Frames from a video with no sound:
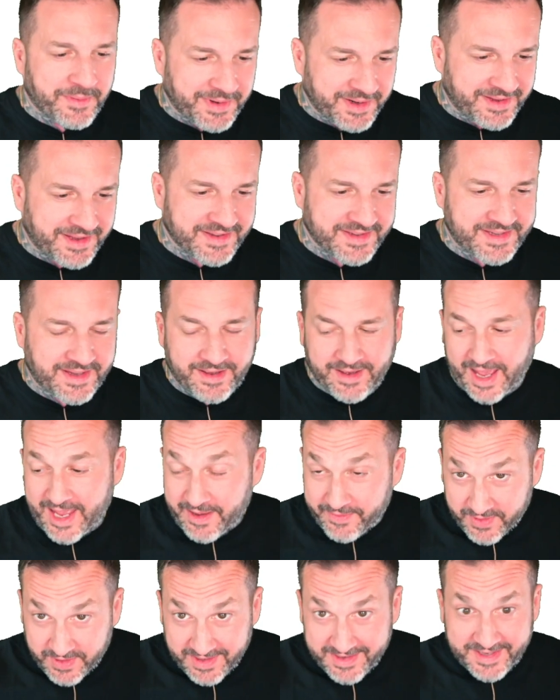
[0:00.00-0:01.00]
from it because uh, I
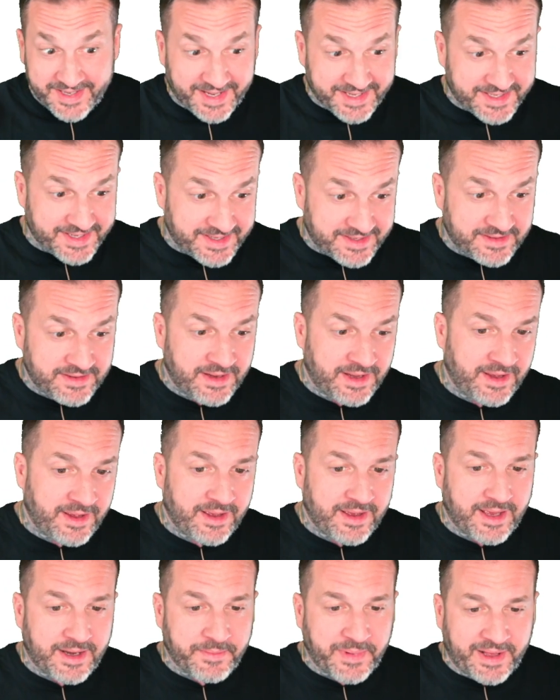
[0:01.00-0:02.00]
have good discs
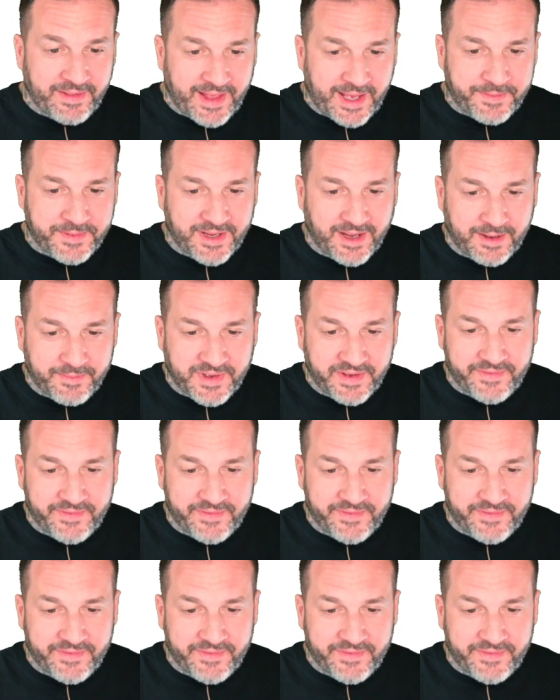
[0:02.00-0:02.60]
in my laptop,